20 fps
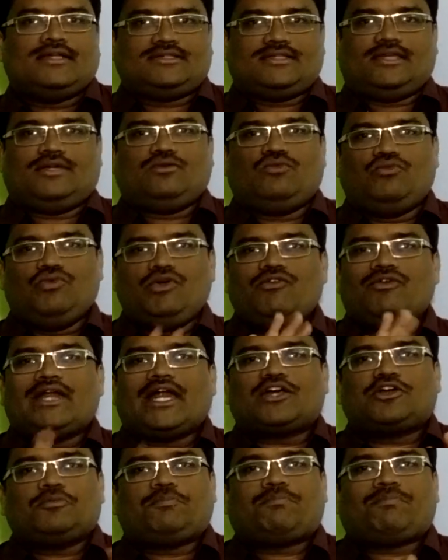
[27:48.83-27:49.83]
Say we would
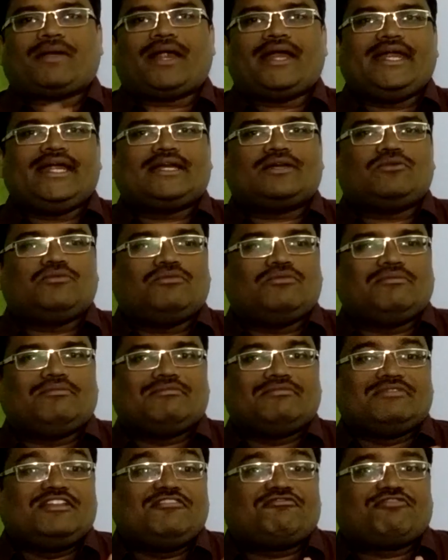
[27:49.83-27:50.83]
like to predict
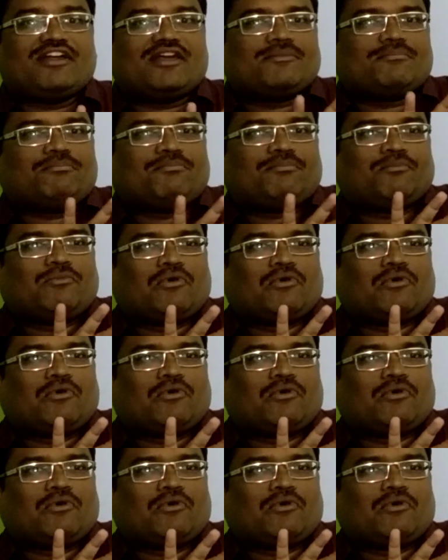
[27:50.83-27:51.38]
different